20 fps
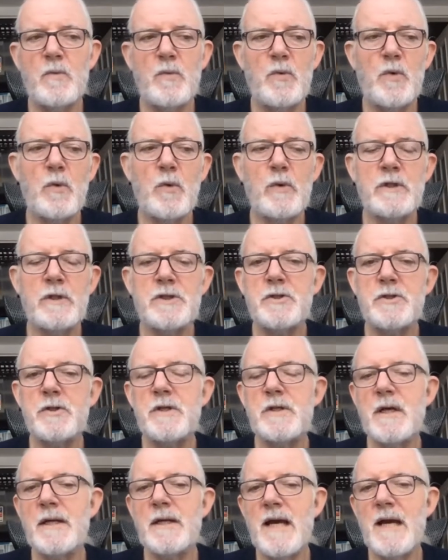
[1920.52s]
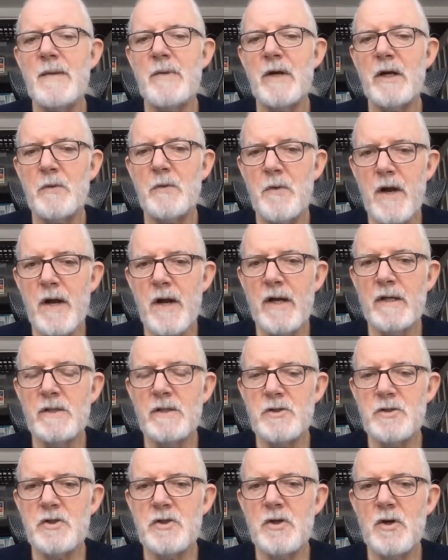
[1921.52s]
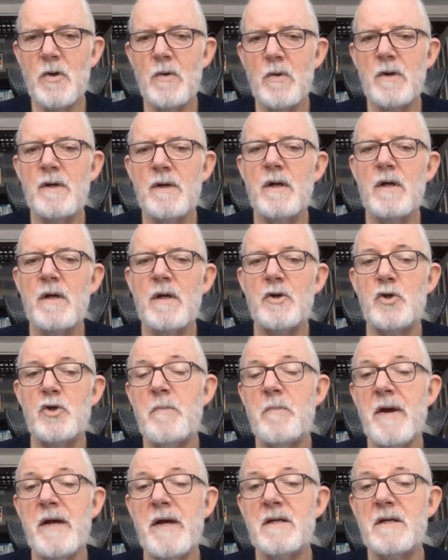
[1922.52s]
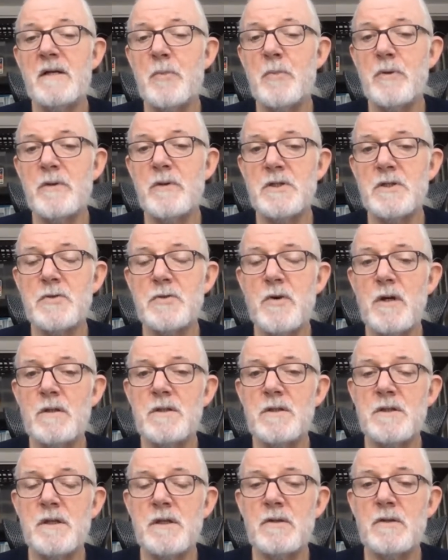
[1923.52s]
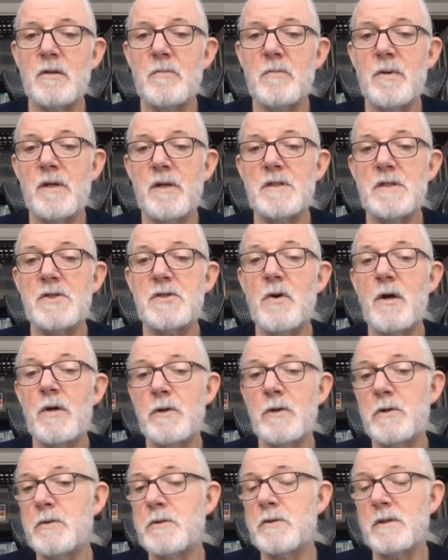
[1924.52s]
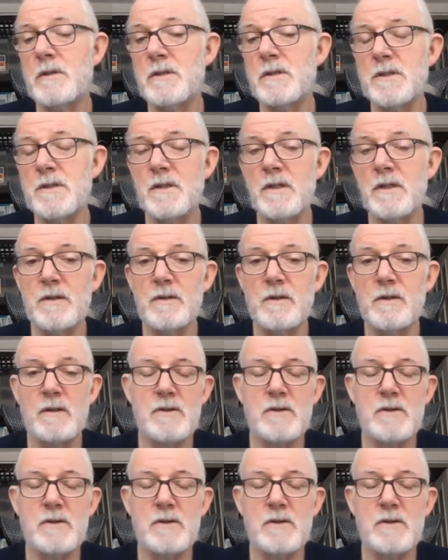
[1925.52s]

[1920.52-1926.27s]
ruins your dynamic range. So you may end up with a strong signal, but a strong useless signal.